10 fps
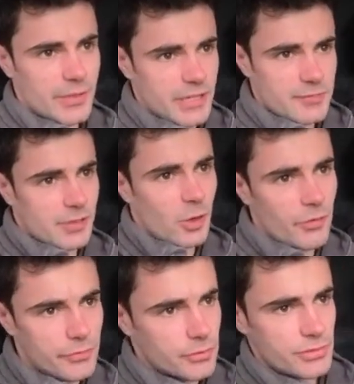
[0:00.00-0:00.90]
The weather's been
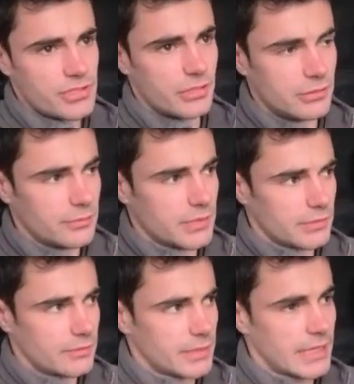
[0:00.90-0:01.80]
awful, so
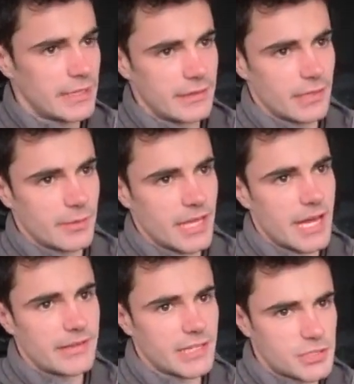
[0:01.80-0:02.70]
we're getting there with
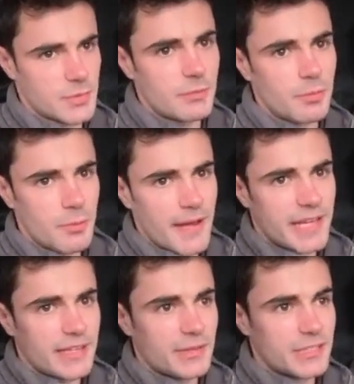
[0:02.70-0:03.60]
that. Next week we'll go
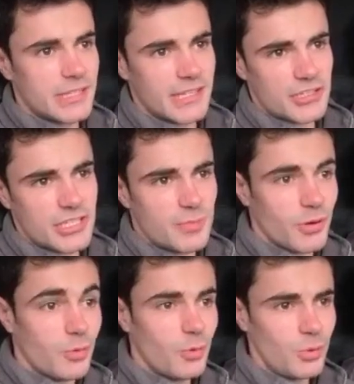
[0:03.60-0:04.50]
back out to the
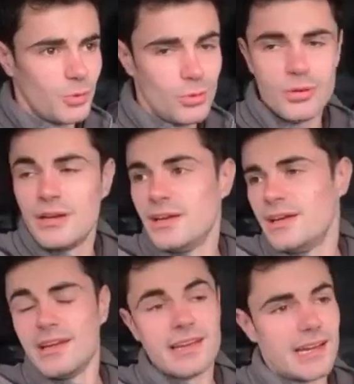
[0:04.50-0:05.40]
gazebo,
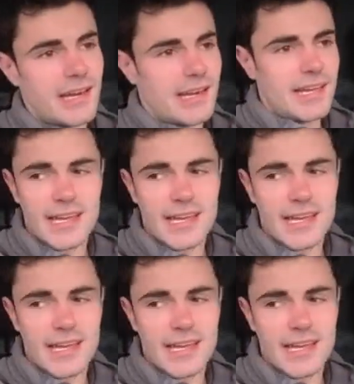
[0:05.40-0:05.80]
and